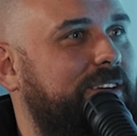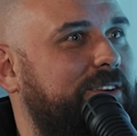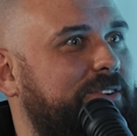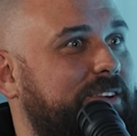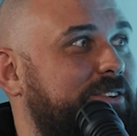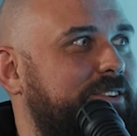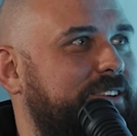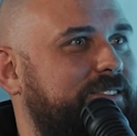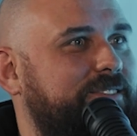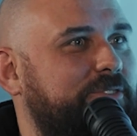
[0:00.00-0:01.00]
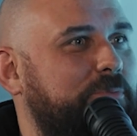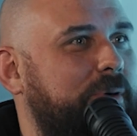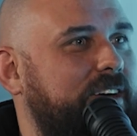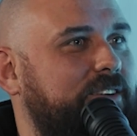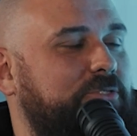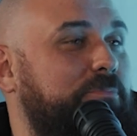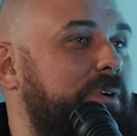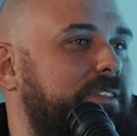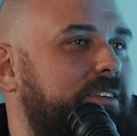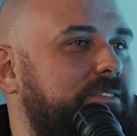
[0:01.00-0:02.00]
here it is. Here's a package.
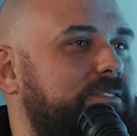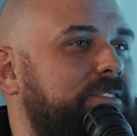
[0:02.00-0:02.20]
Buy this.